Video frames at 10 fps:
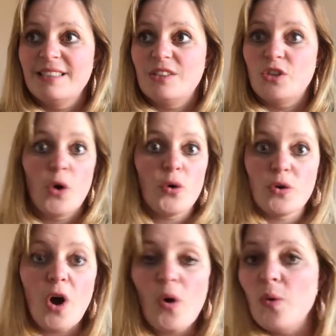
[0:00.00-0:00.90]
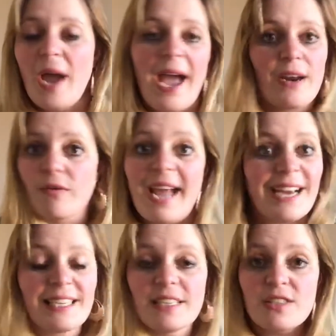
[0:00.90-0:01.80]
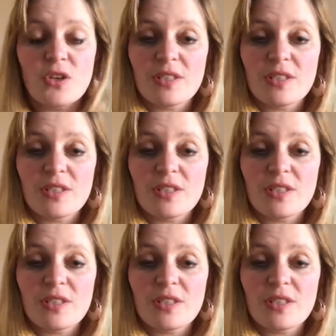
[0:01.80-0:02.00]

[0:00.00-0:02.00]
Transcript: don't know how to react in a certain